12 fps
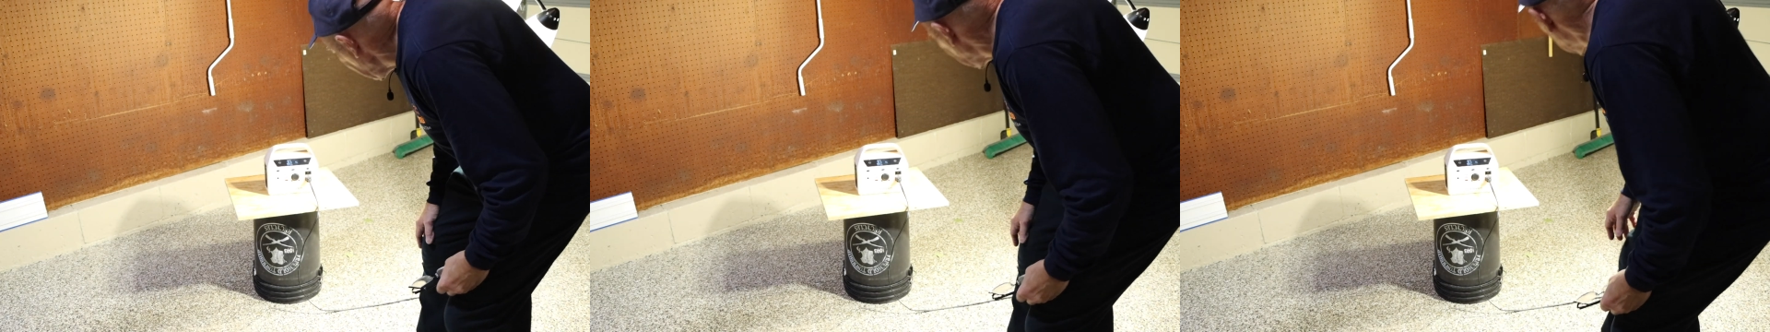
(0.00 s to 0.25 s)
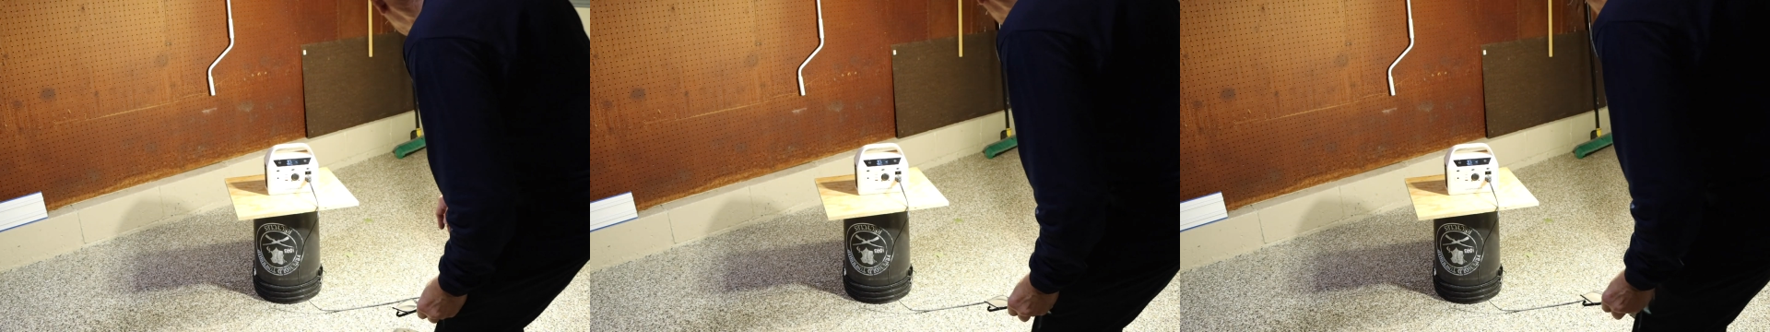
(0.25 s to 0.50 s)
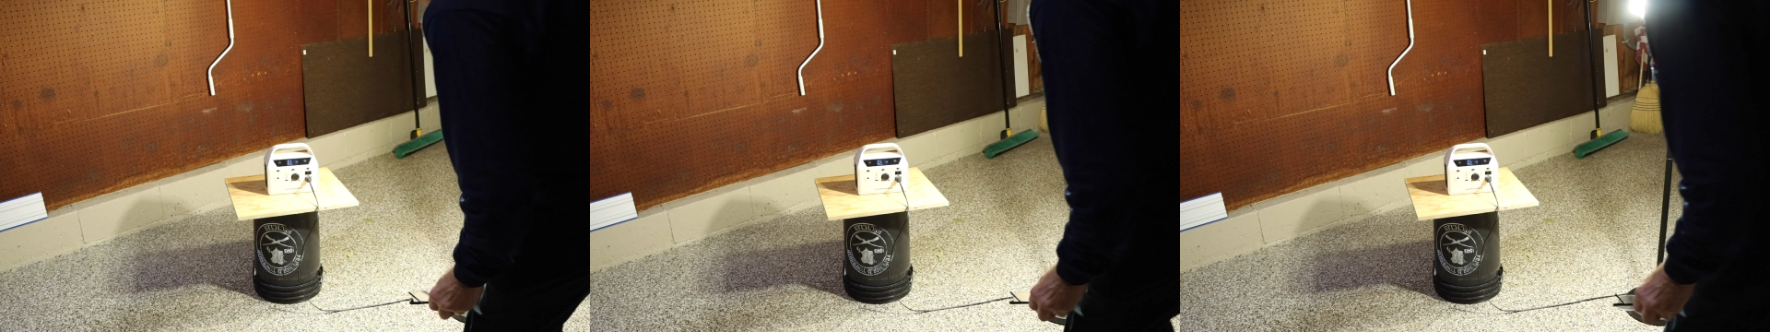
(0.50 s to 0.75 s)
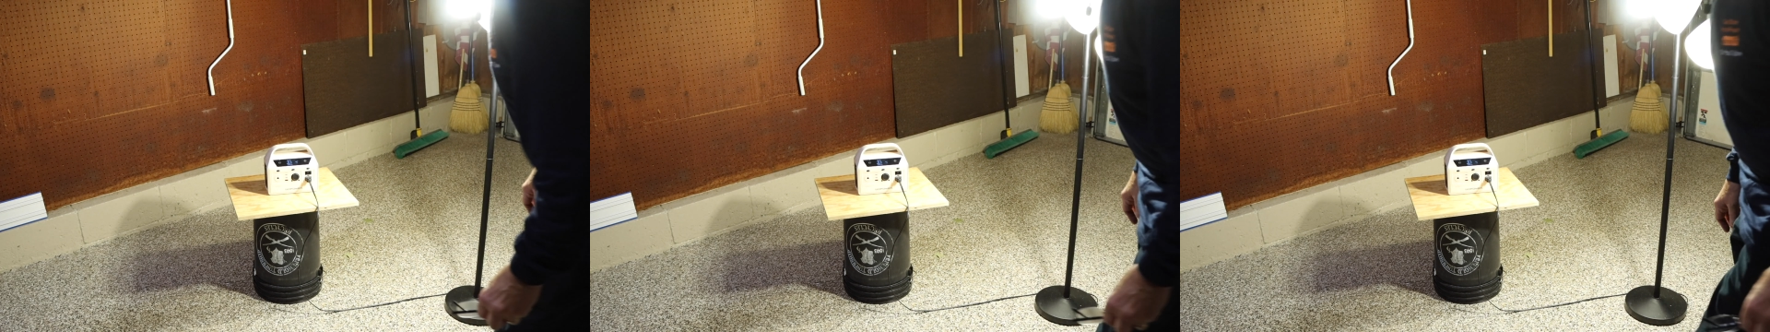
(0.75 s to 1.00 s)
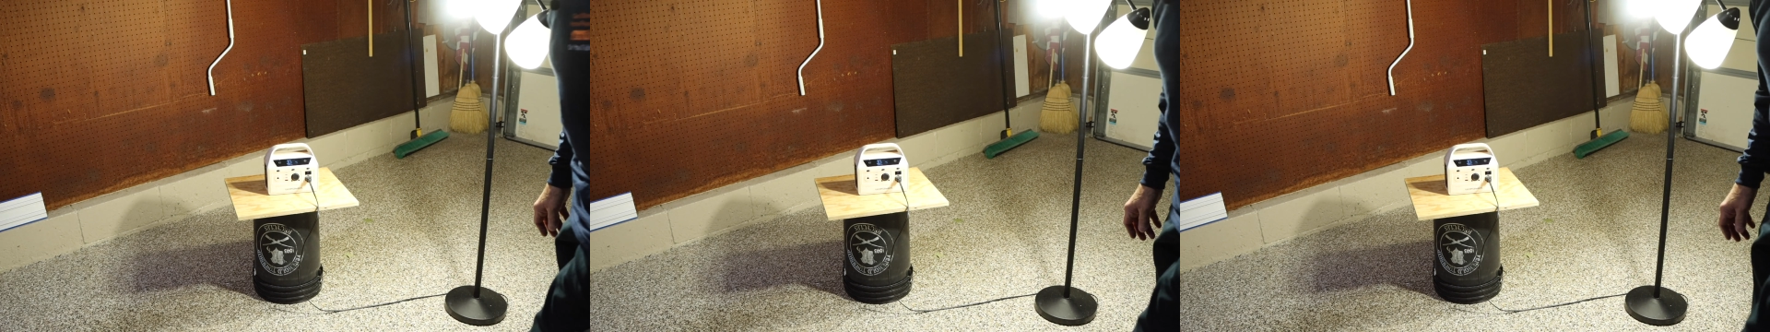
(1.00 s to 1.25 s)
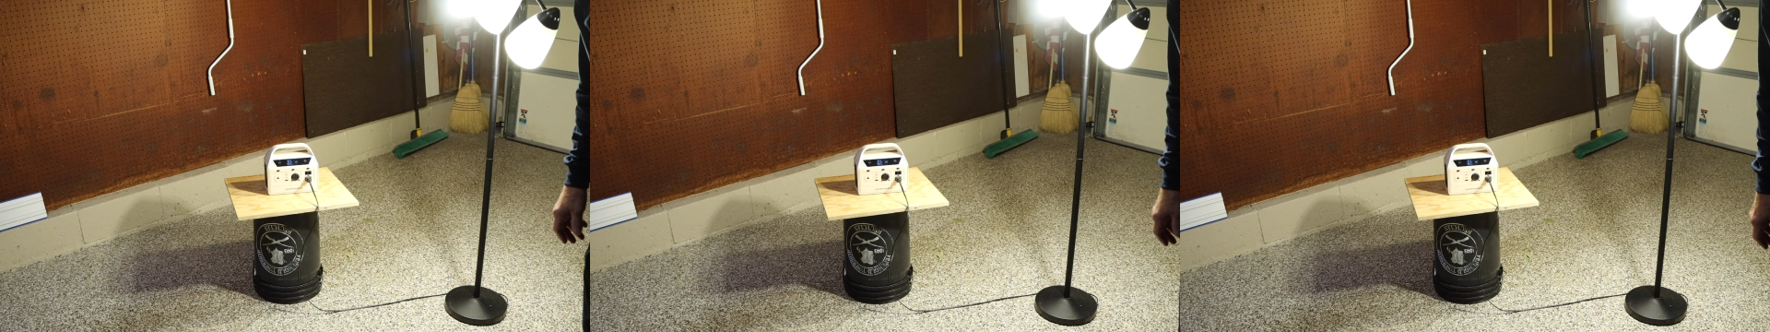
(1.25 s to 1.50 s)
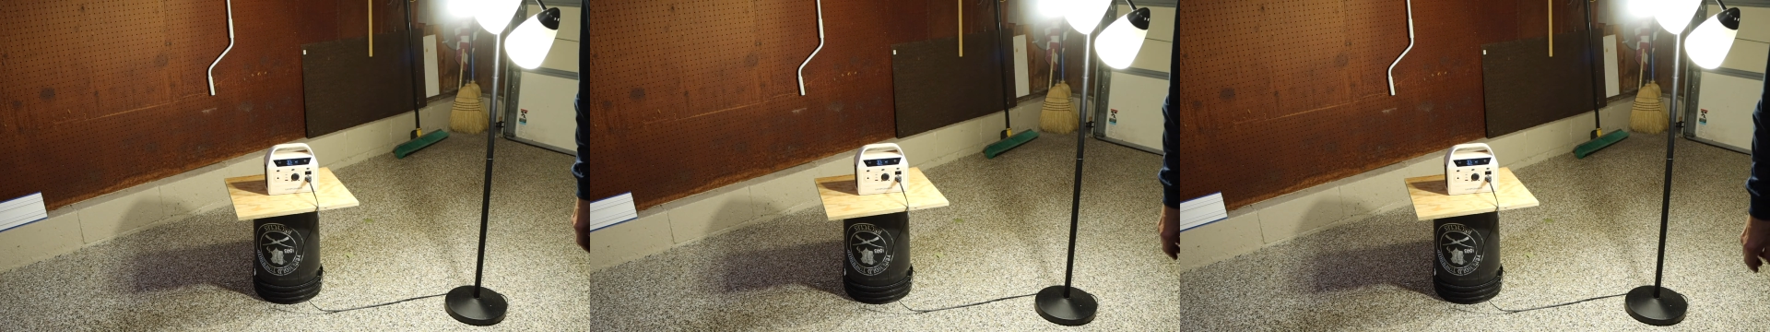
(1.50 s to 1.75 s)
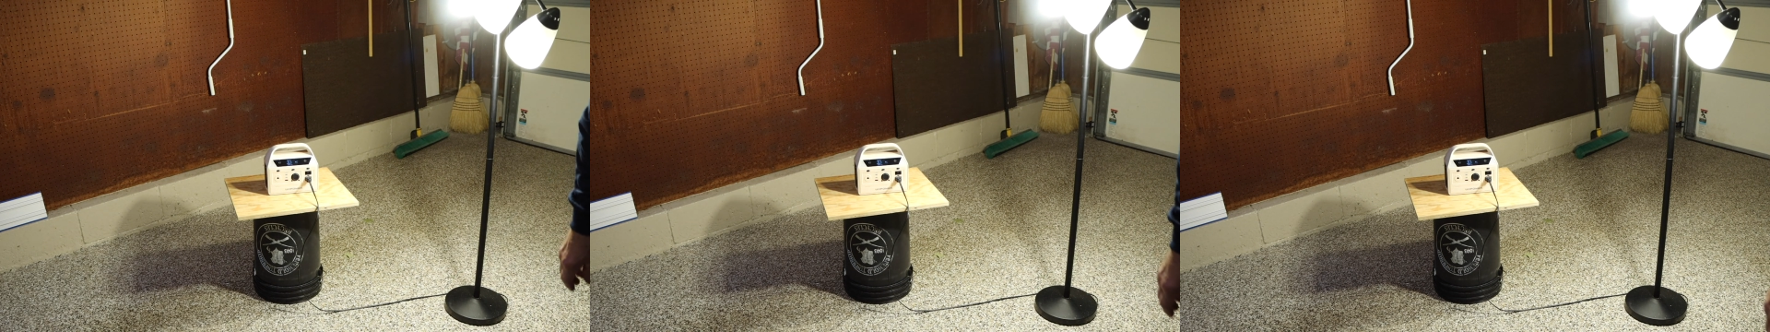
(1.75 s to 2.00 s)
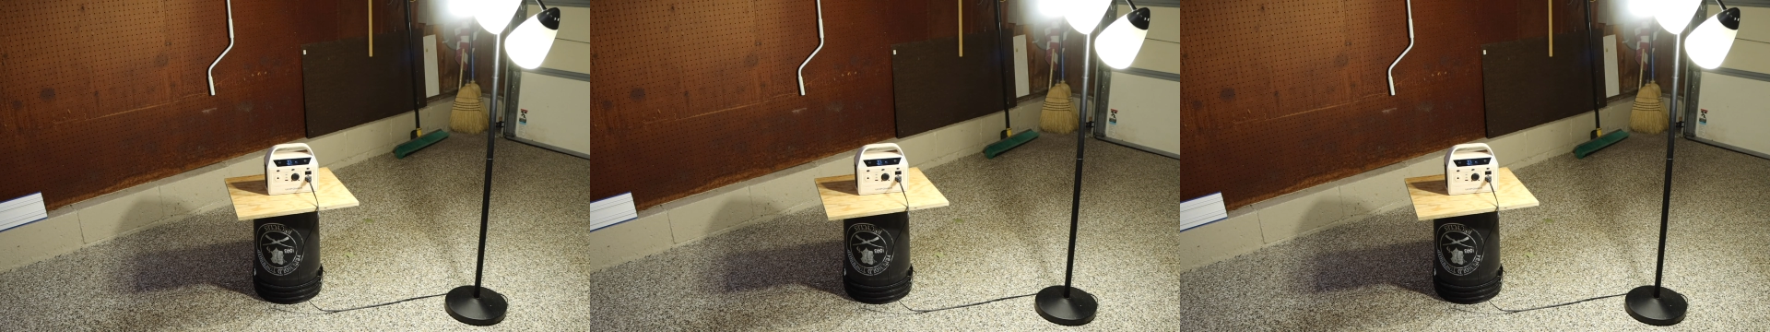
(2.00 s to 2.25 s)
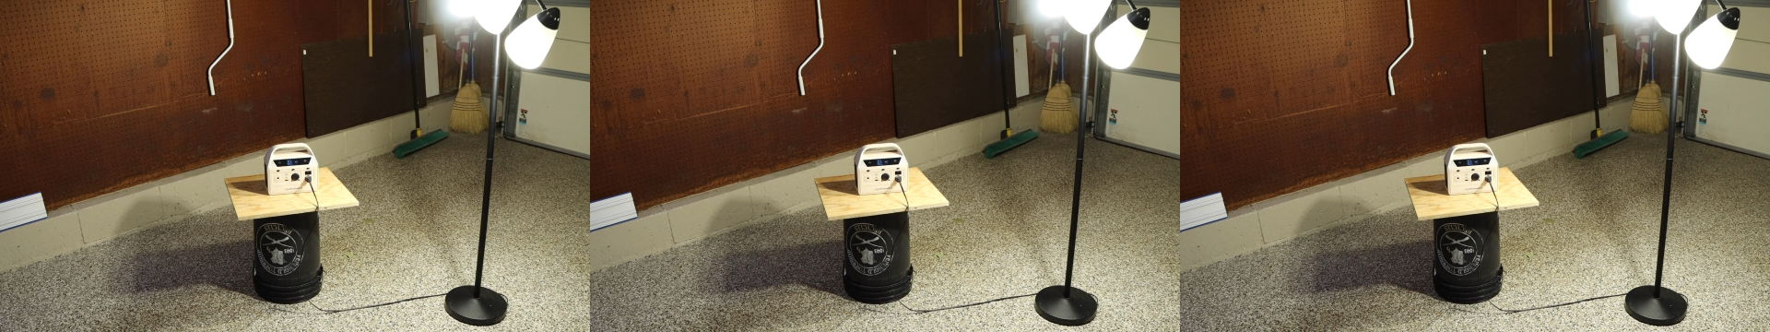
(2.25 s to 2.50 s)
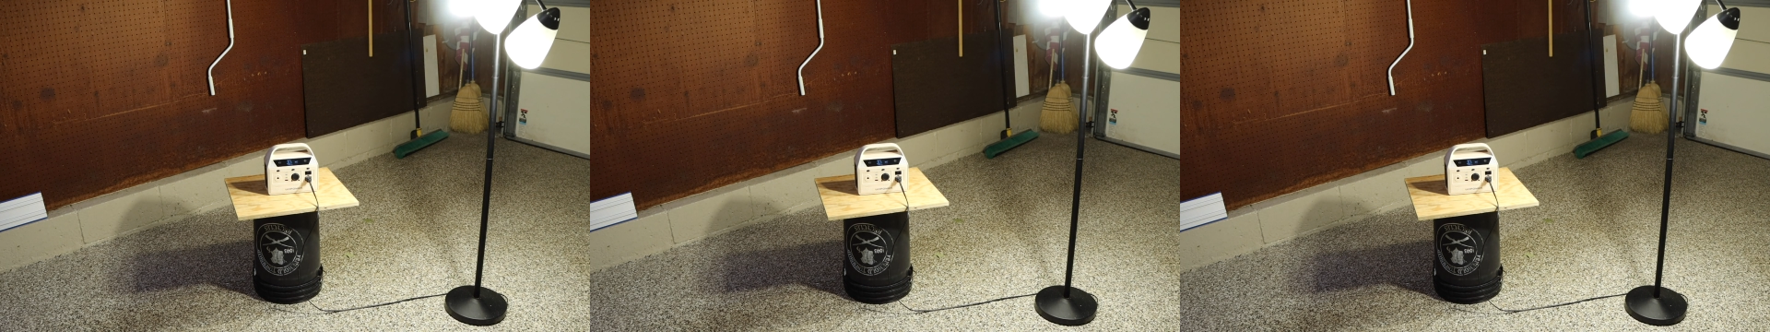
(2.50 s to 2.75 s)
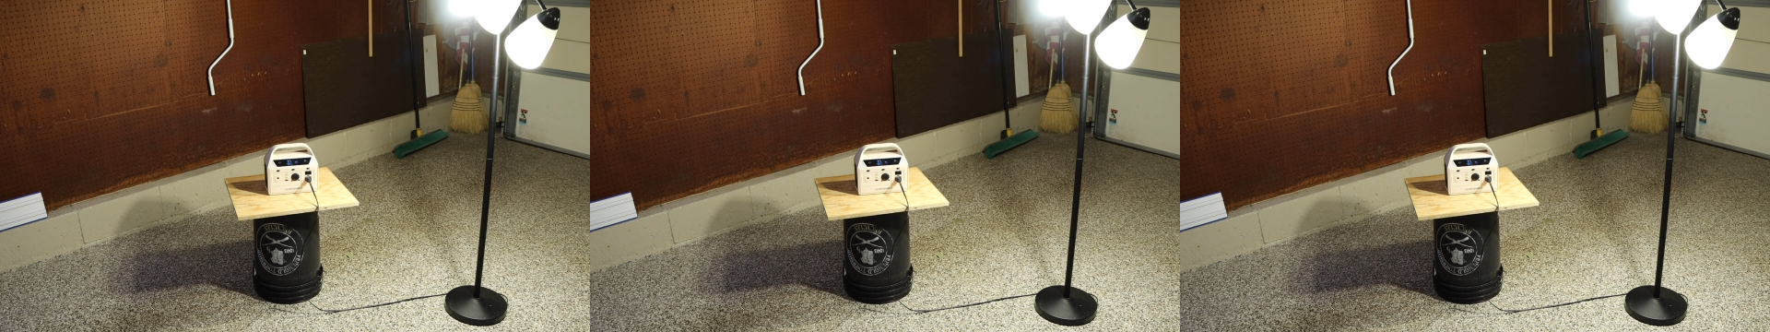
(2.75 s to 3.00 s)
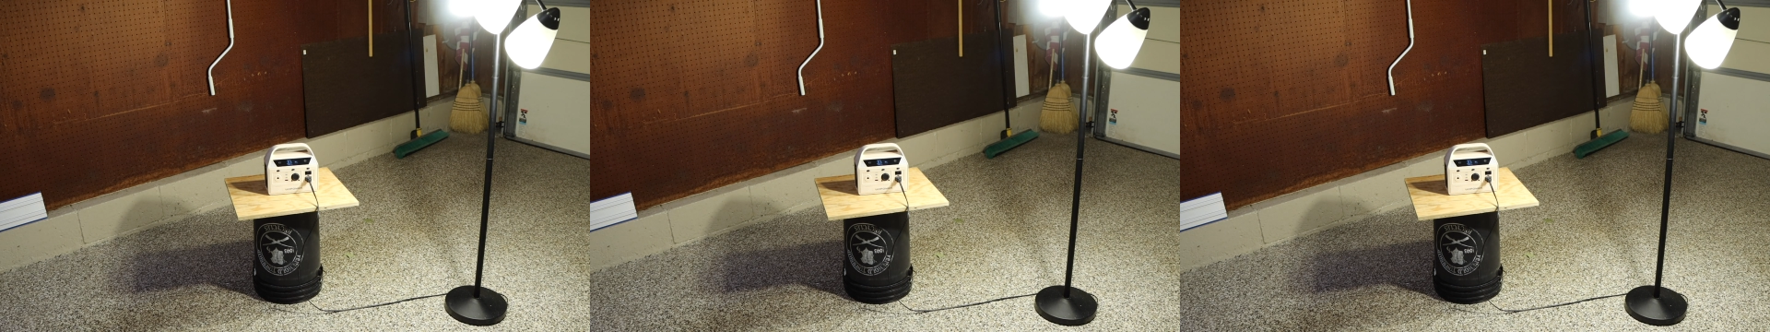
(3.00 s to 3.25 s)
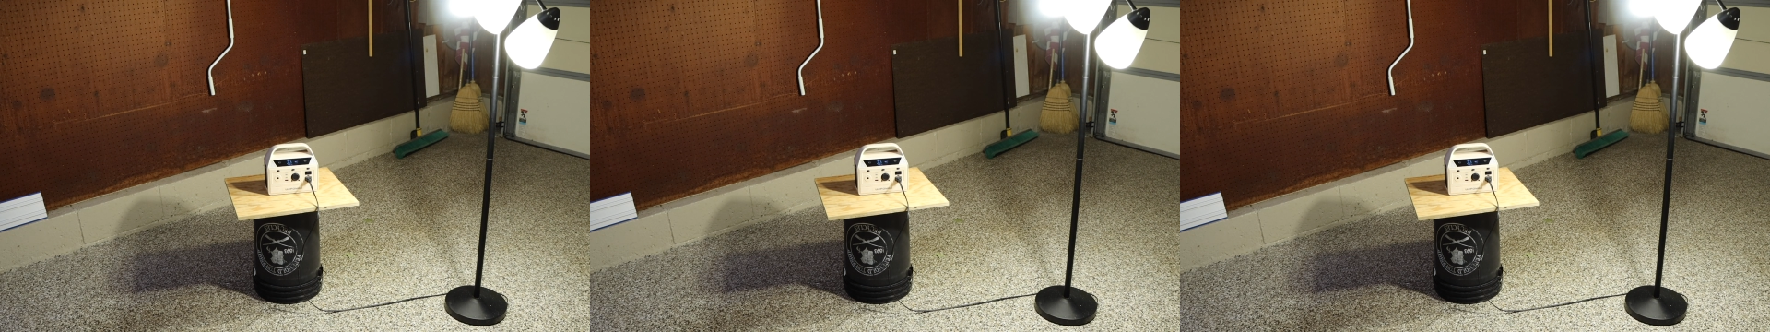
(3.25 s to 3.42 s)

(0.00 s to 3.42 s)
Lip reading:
No face is visible, so there are no lips to read.